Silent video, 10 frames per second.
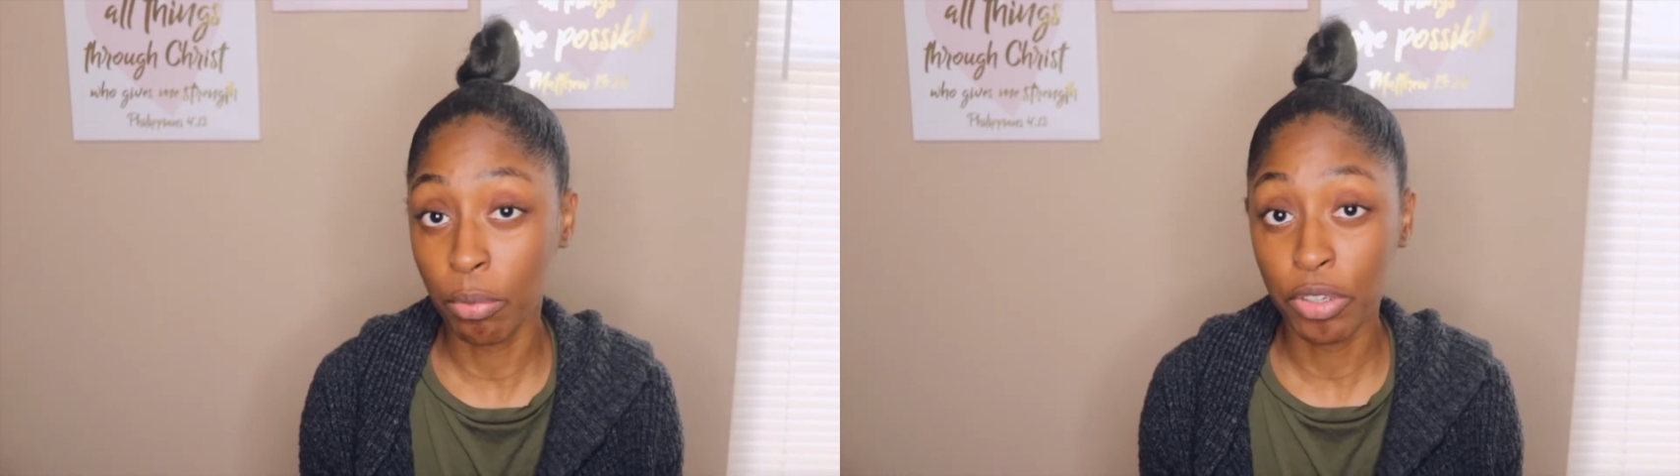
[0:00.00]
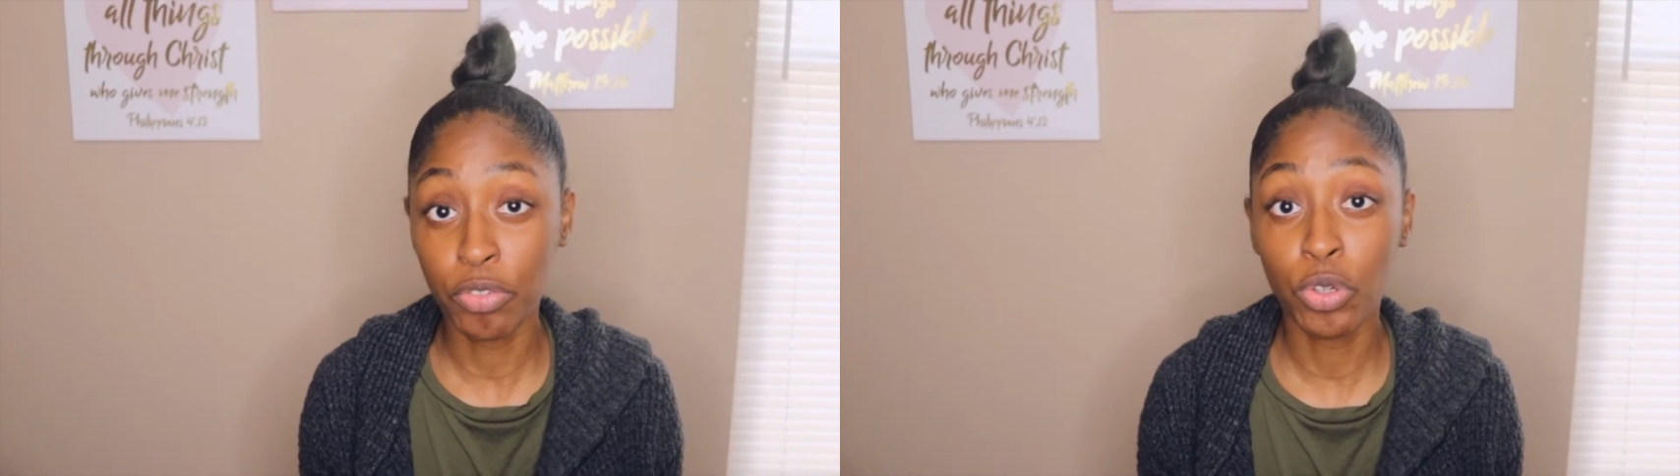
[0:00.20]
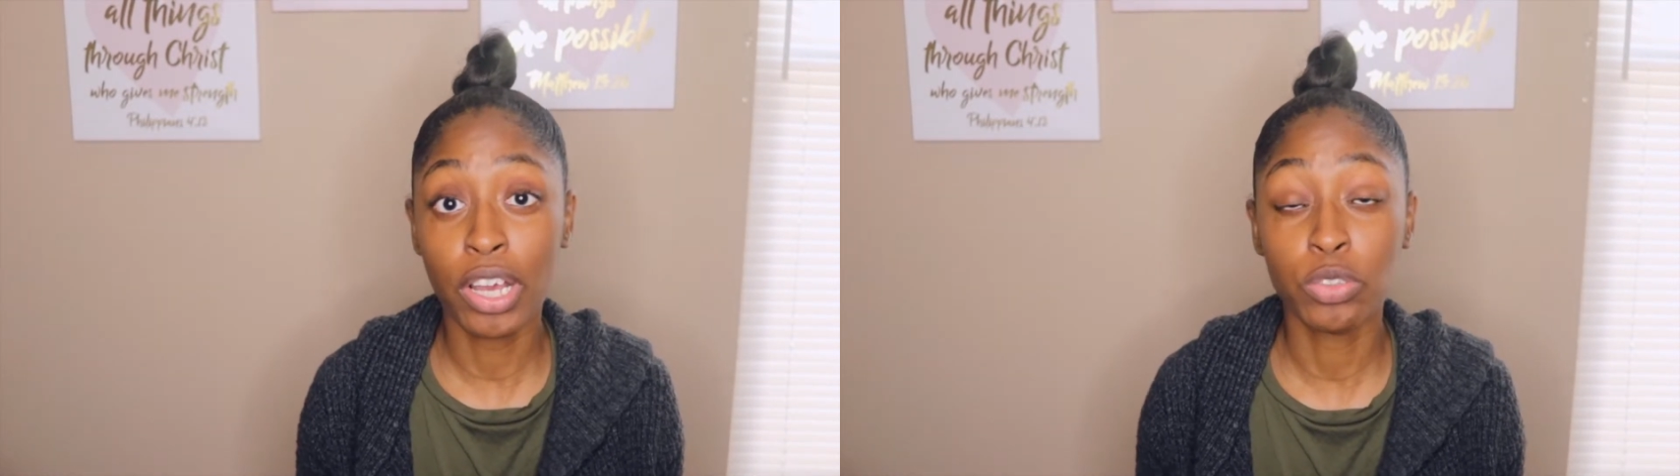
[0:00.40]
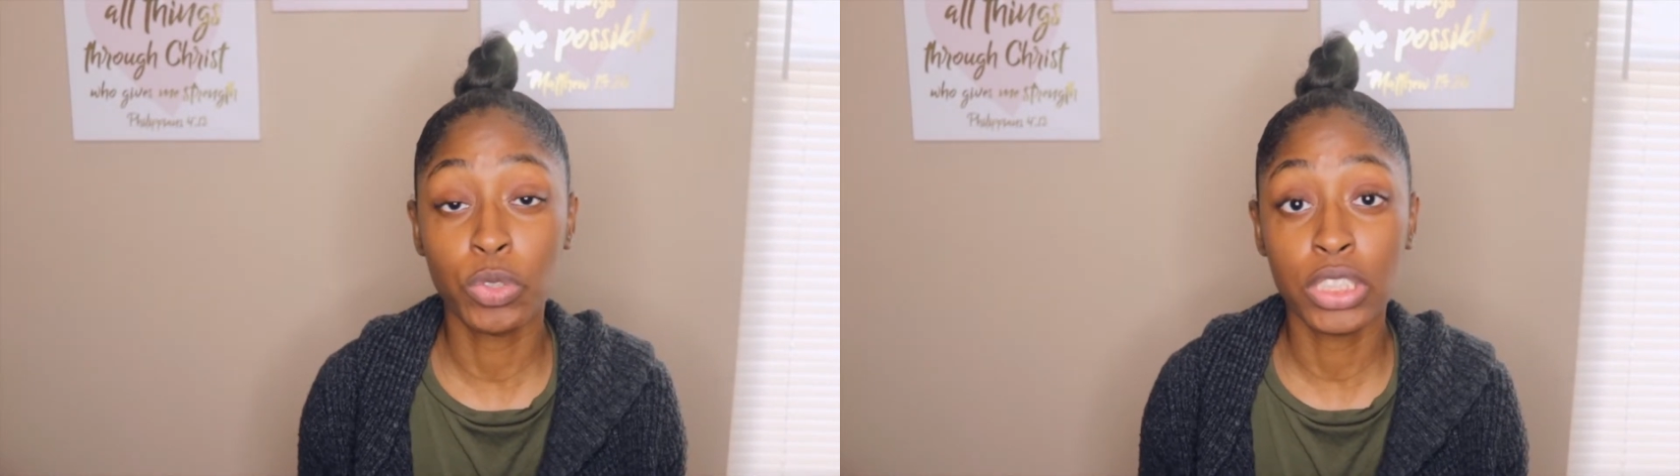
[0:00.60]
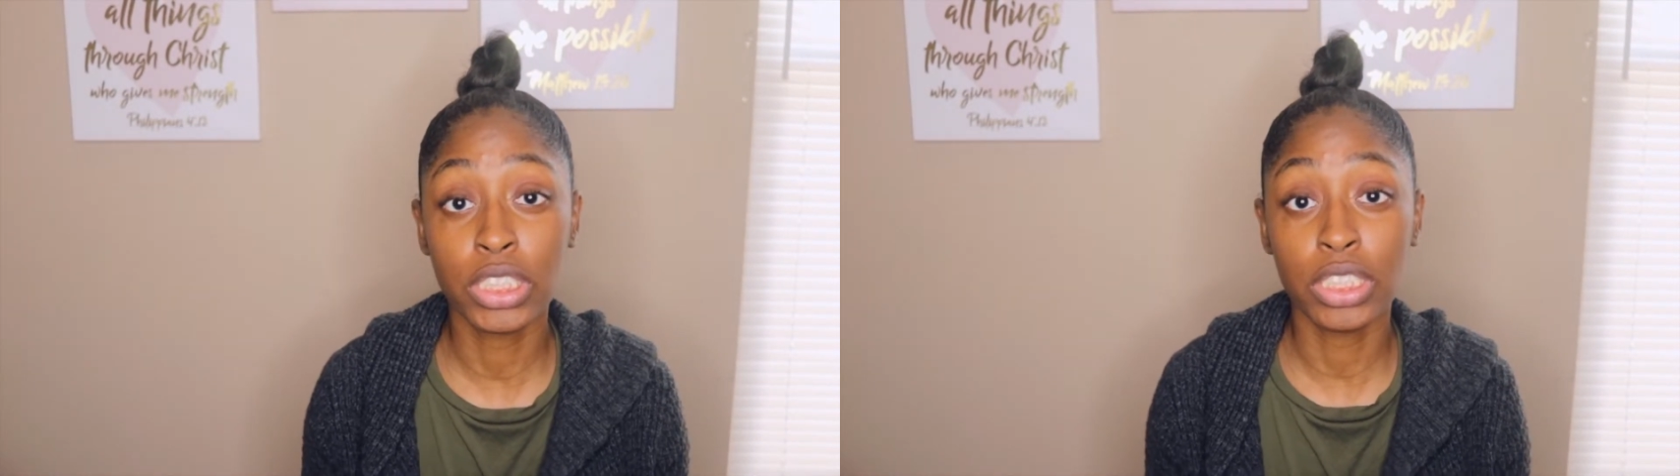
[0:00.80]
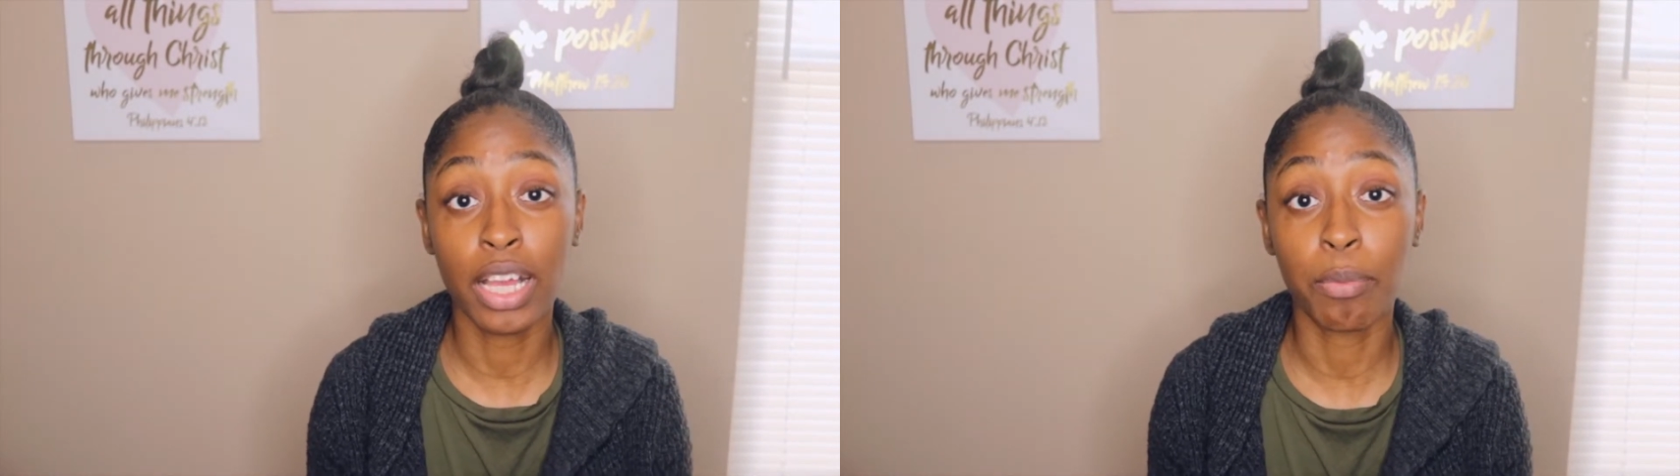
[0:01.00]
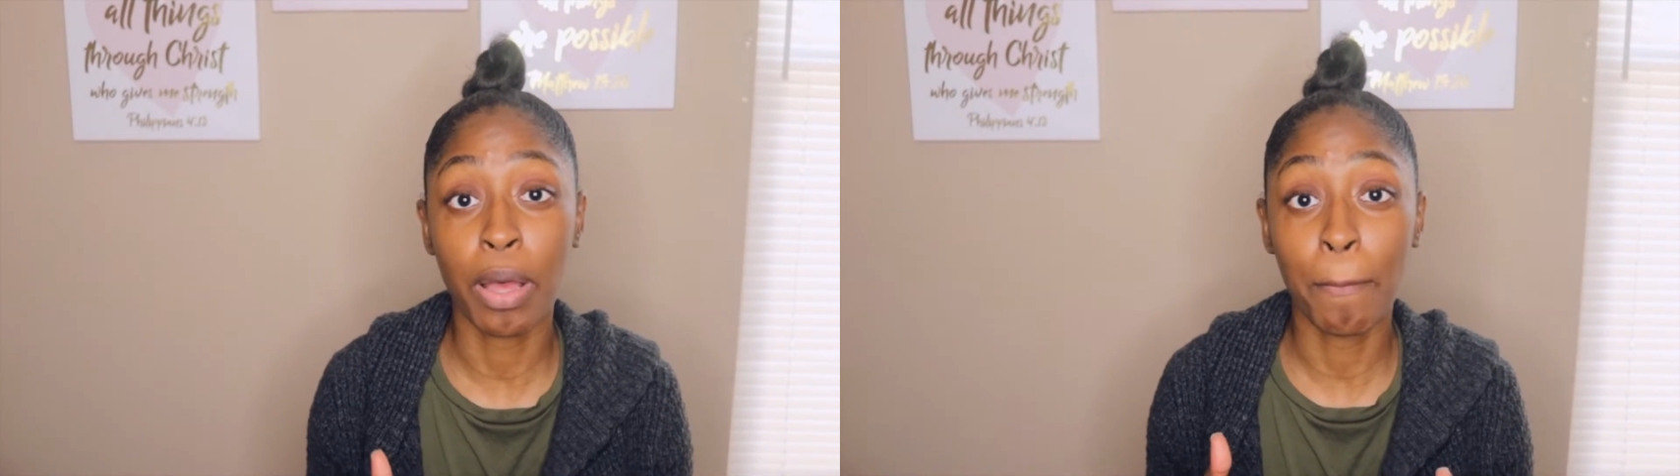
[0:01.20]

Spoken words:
If you guys want to see like my